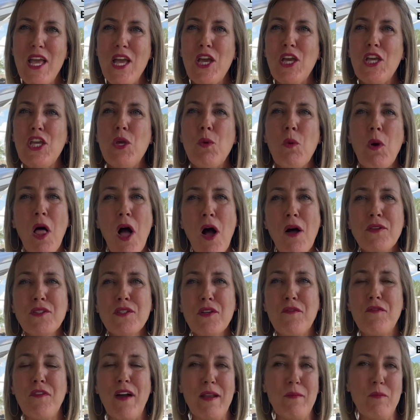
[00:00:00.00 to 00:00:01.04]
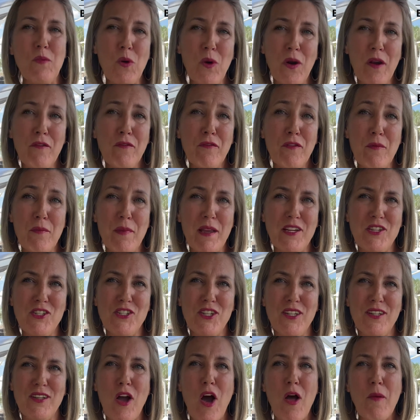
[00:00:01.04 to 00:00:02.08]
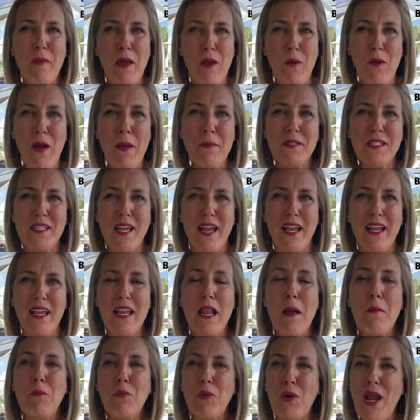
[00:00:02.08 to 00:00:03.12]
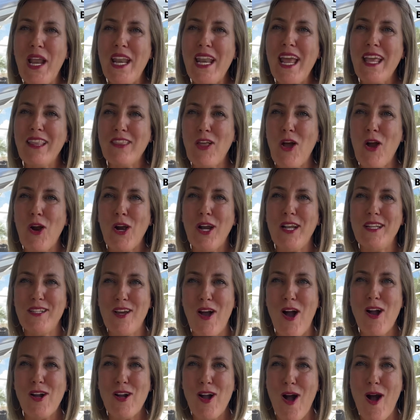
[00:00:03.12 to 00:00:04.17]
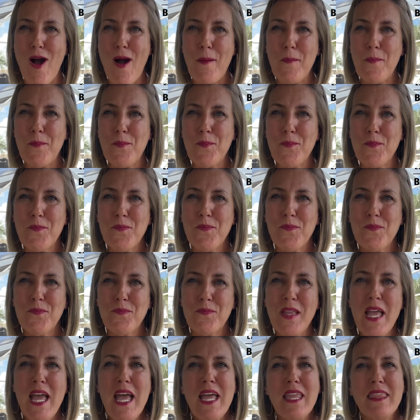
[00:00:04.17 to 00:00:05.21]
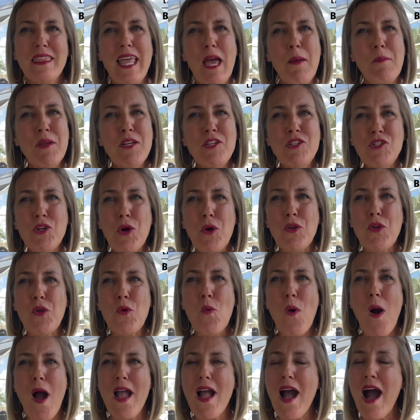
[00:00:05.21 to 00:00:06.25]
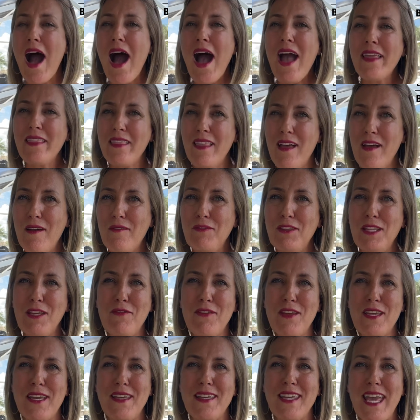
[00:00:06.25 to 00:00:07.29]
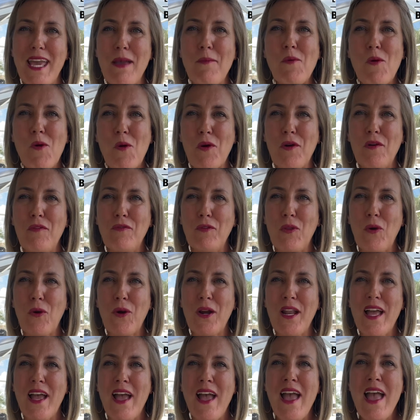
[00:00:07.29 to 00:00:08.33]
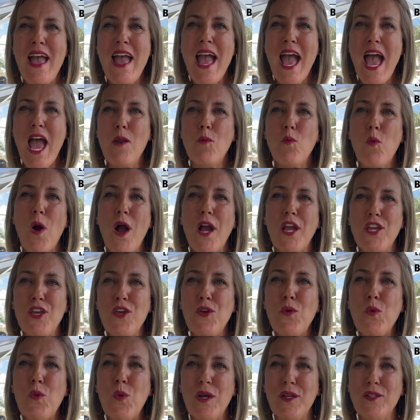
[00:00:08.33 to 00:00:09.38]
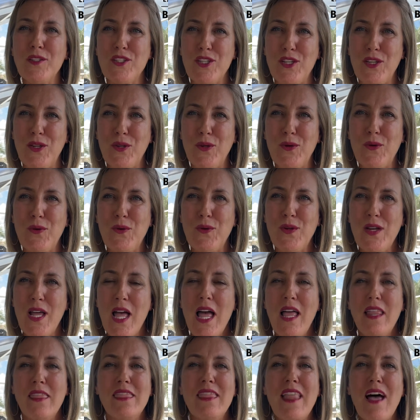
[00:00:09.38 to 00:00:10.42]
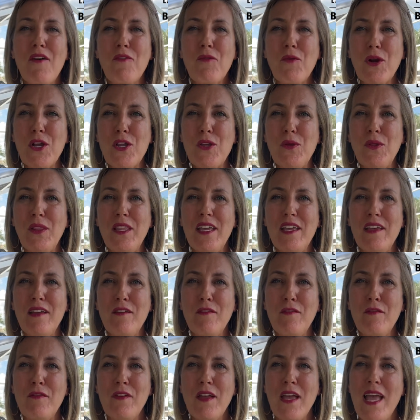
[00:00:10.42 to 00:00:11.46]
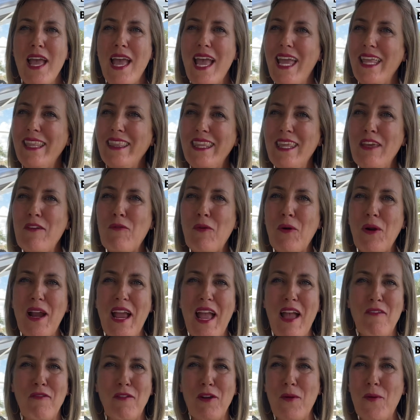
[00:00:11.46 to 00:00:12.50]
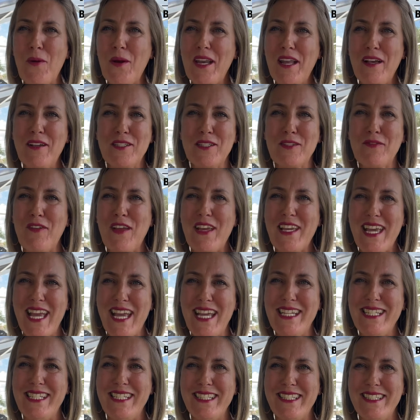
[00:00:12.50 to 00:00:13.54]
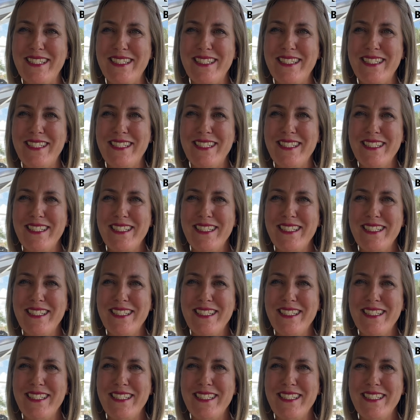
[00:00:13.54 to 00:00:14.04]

You will also find more information on my website, brentandlaura.com. Let me show you why I love living in Cape Coral, Florida, and why you will too. Love where you live and live where everyone else vacations.